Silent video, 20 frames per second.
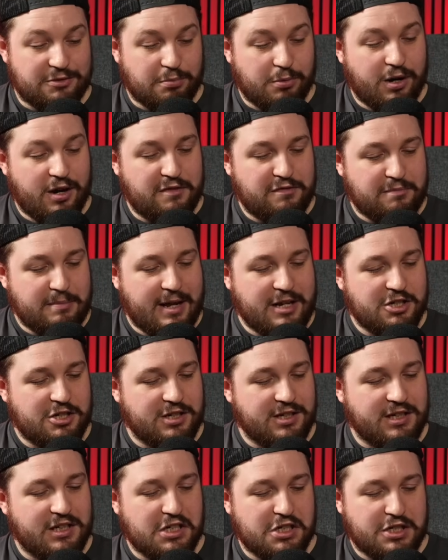worth
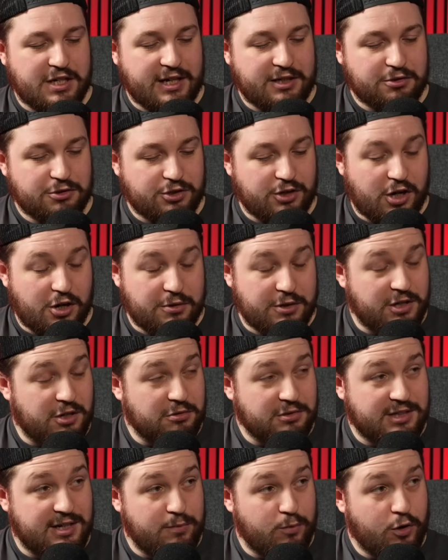mentioning that jackals are only
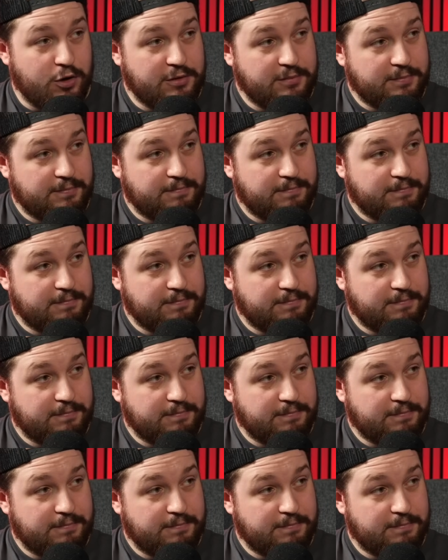OC1.